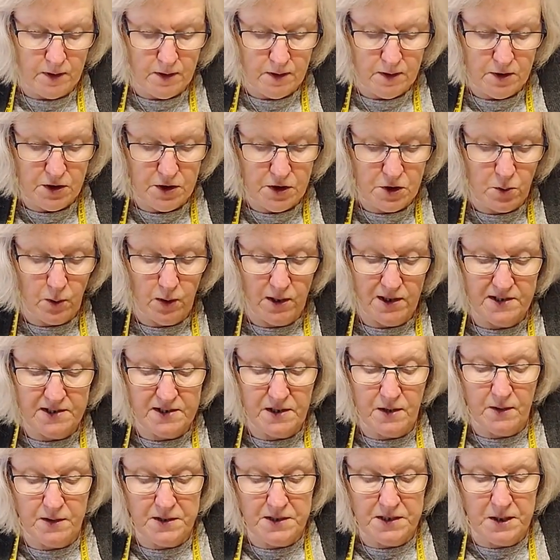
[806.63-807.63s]
She's quite
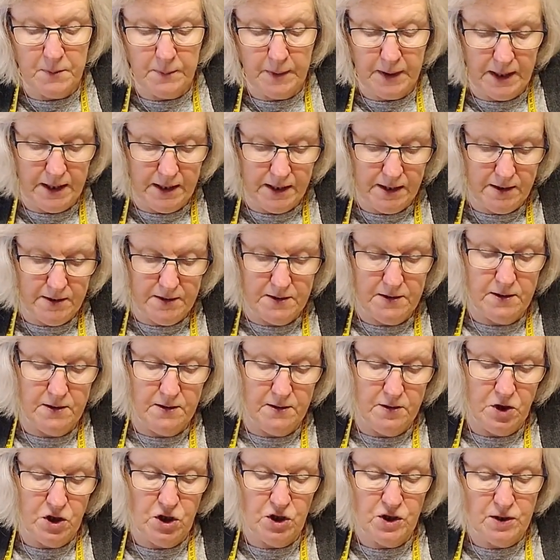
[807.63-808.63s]
excited about it,
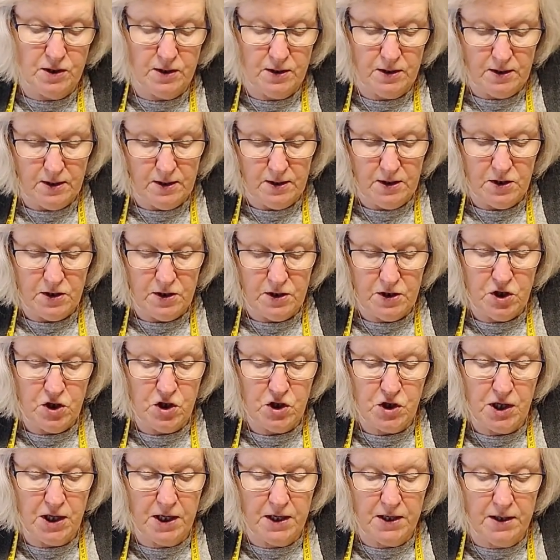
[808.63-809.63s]
and she's
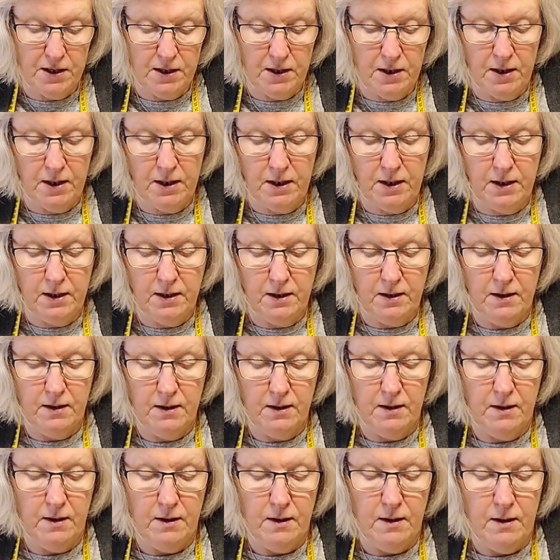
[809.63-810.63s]
getting
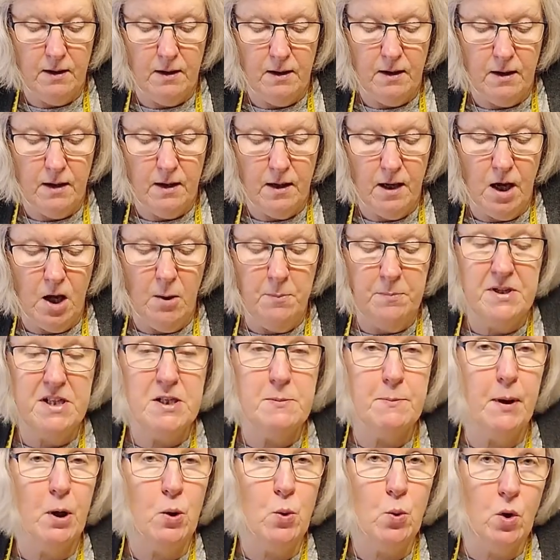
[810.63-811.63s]
a
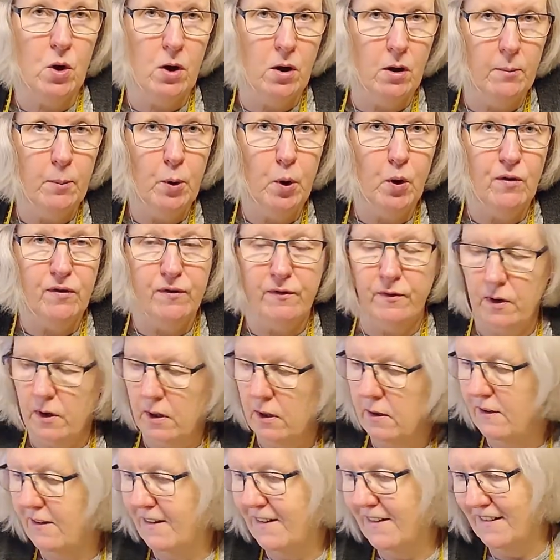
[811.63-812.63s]
bespoke puff.
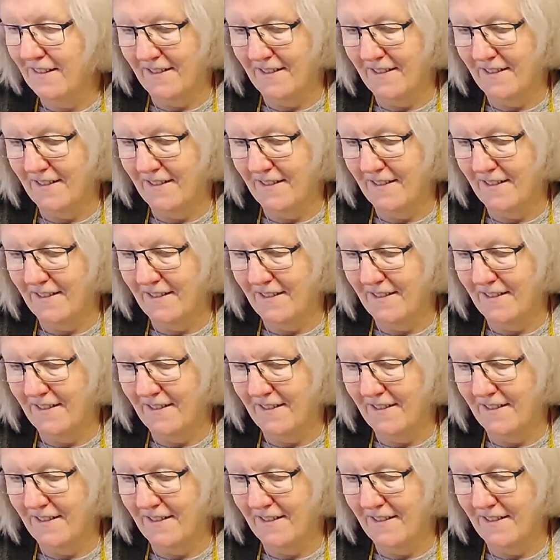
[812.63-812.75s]
I